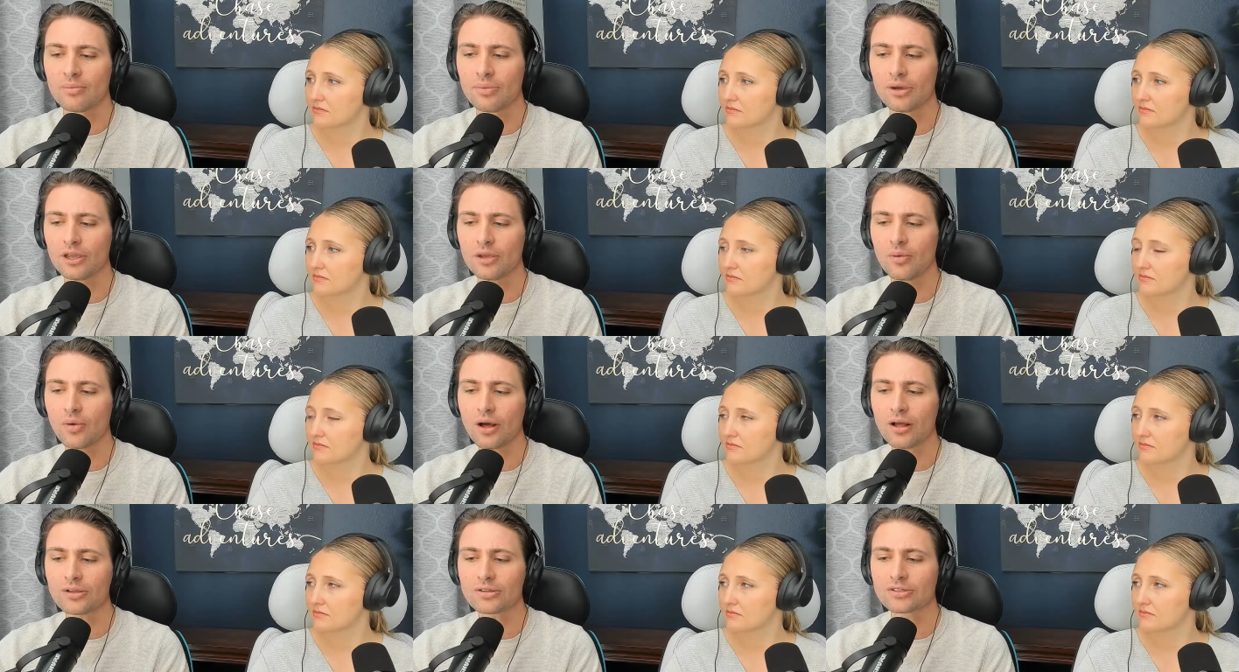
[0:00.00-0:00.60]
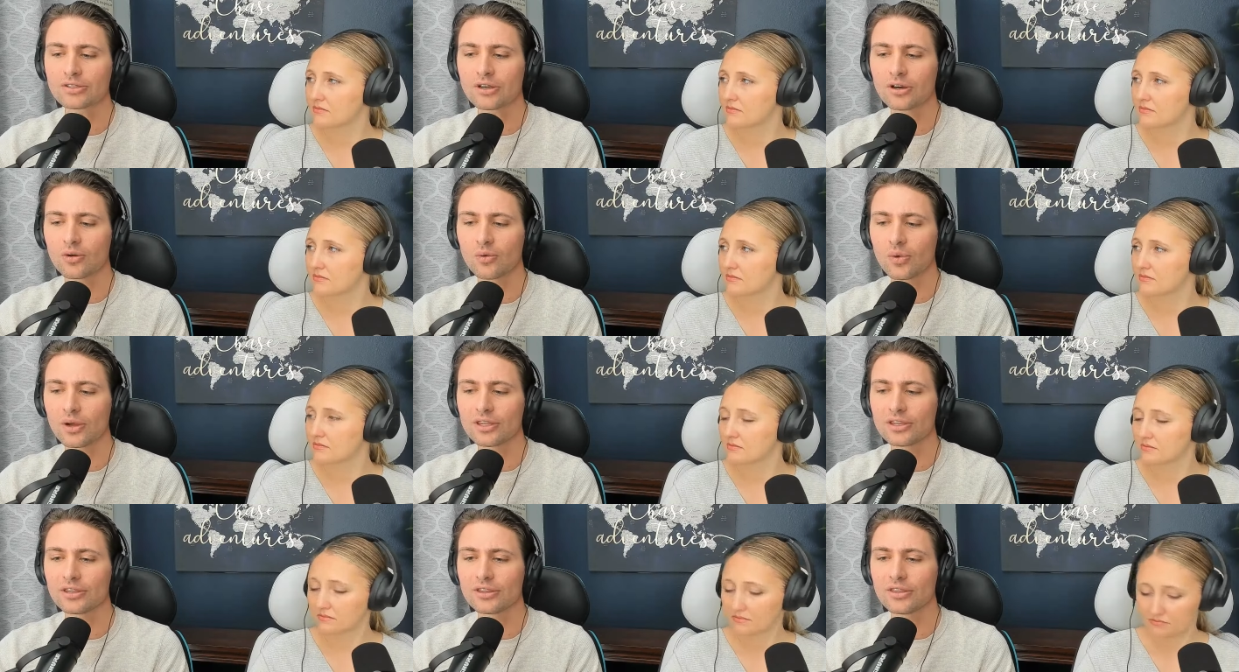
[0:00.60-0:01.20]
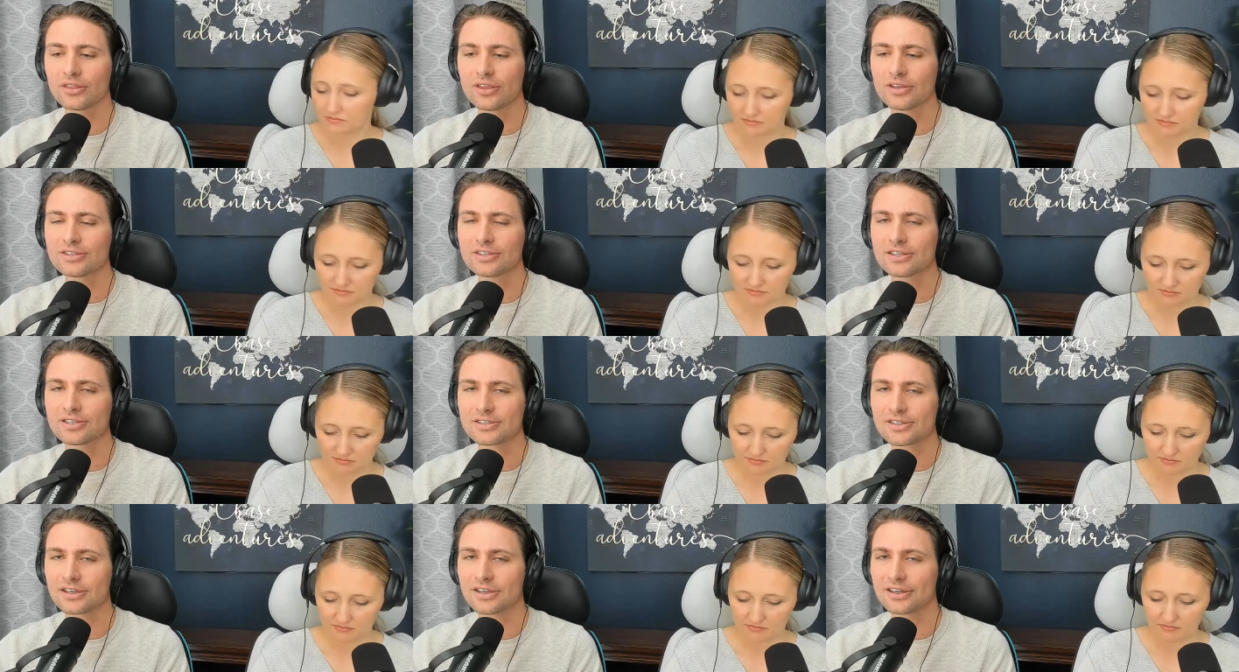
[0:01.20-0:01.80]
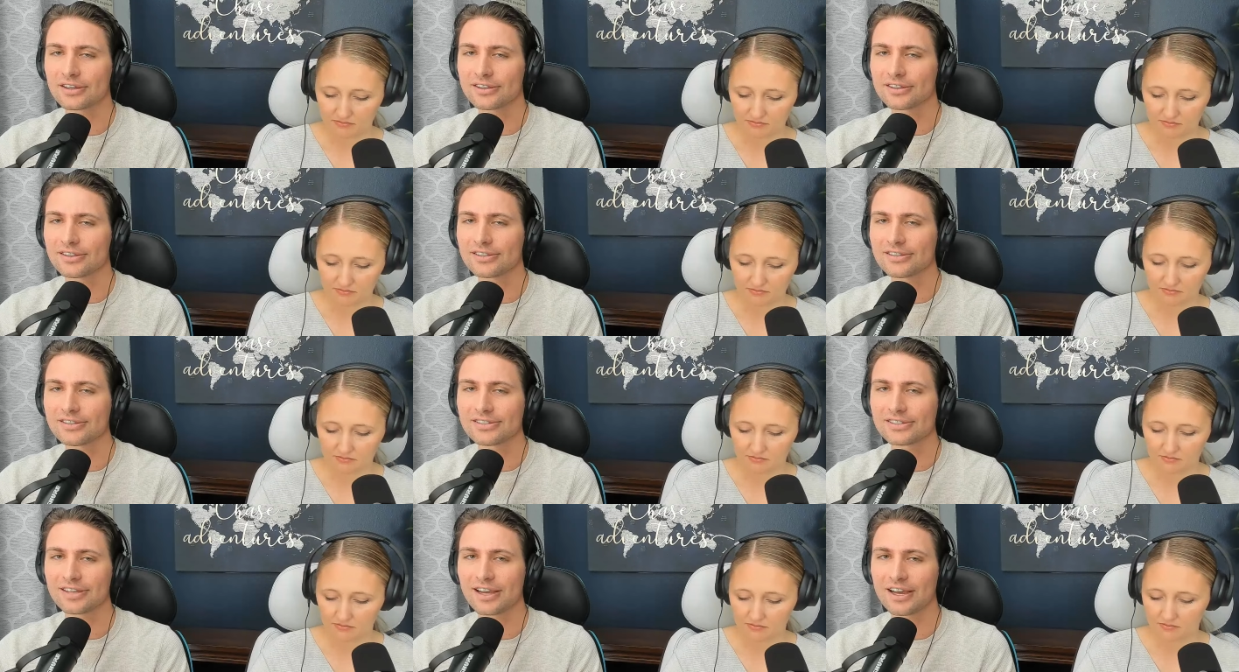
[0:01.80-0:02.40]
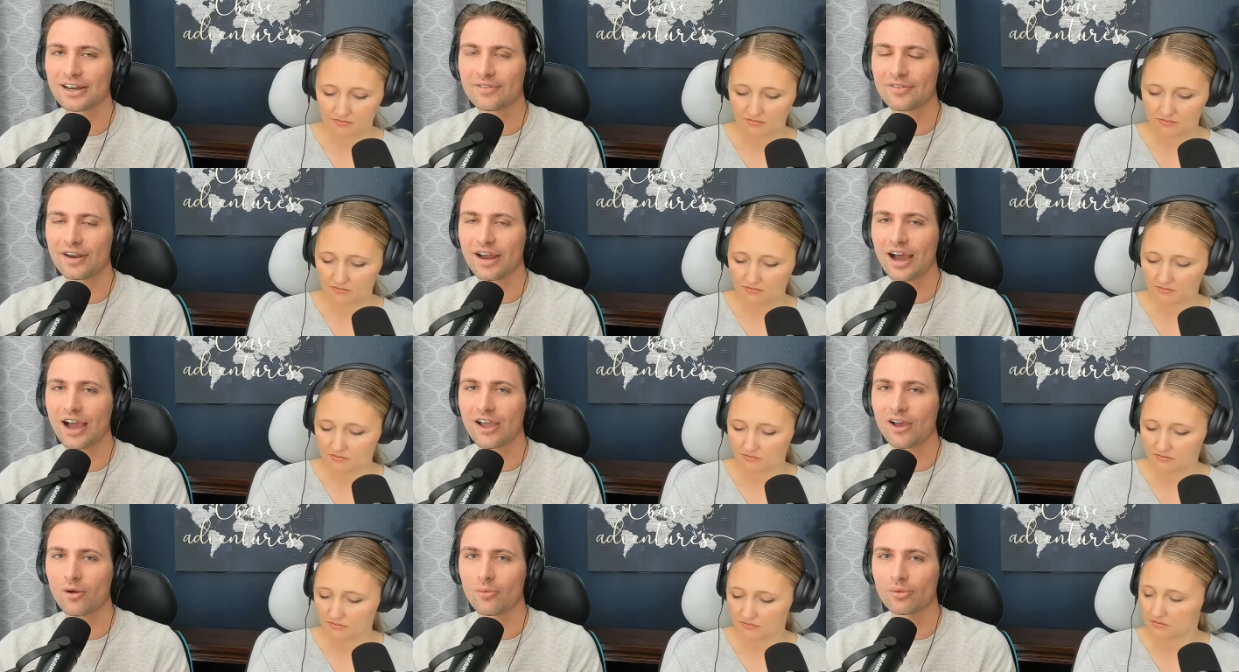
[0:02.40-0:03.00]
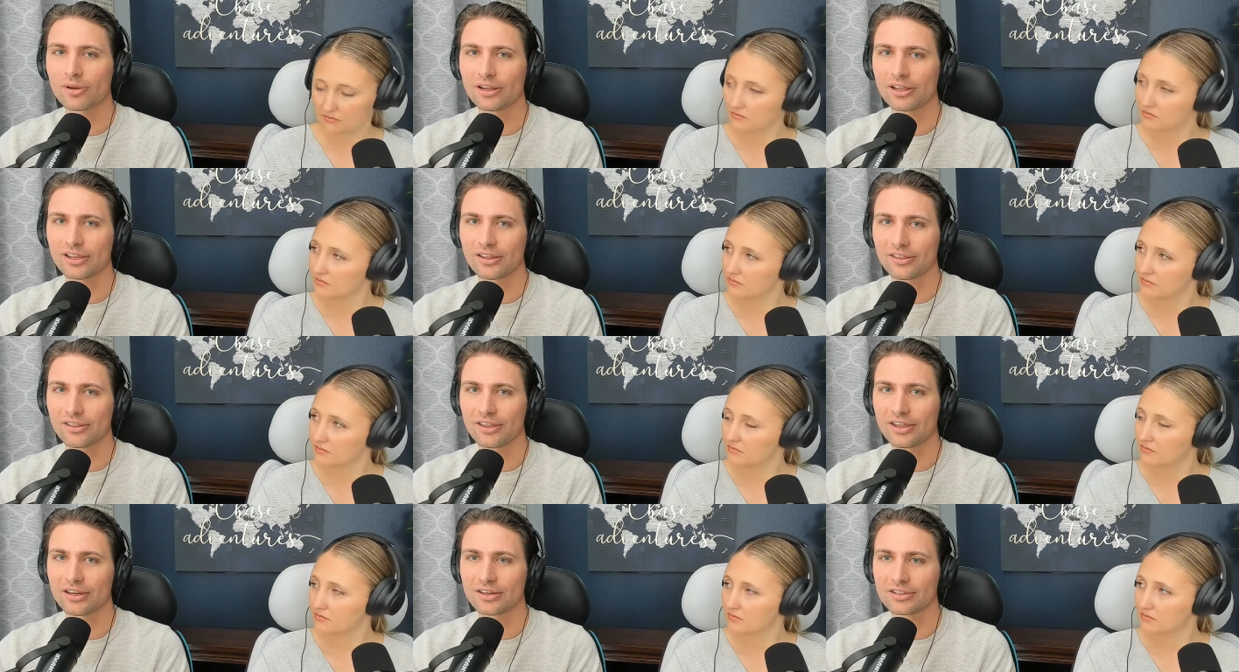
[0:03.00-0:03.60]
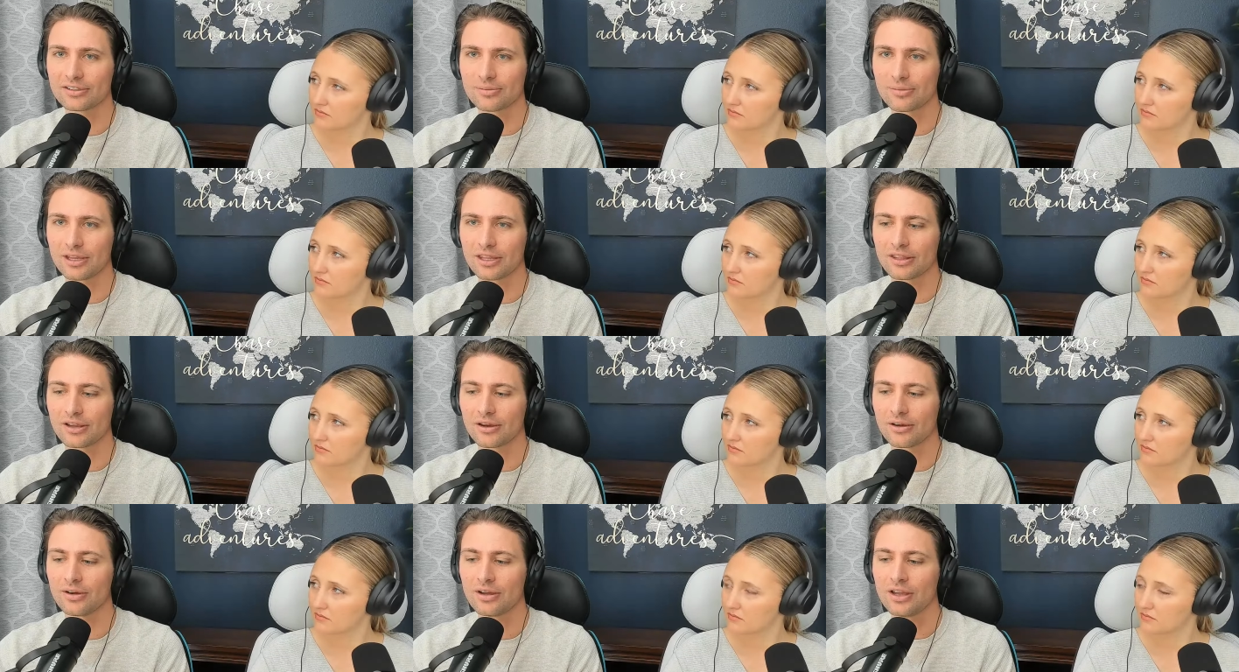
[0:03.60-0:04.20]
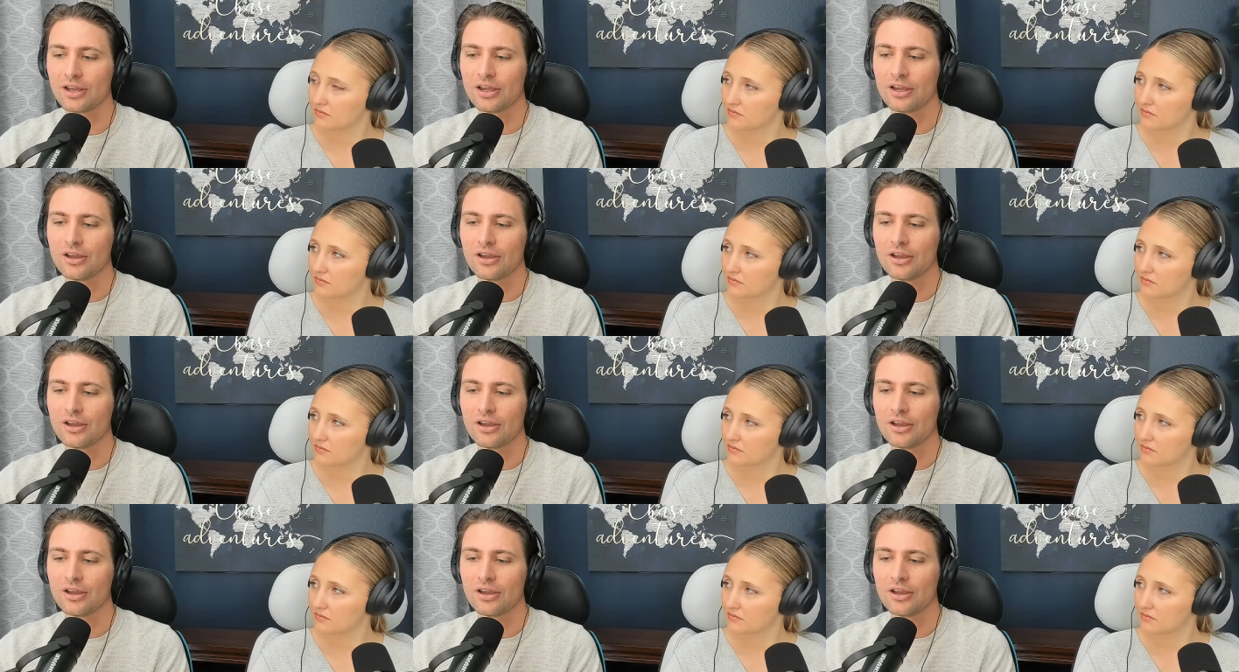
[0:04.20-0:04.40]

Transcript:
Speaker 1: But you also, when this is a this is kind of an eye-opening thing to me, though,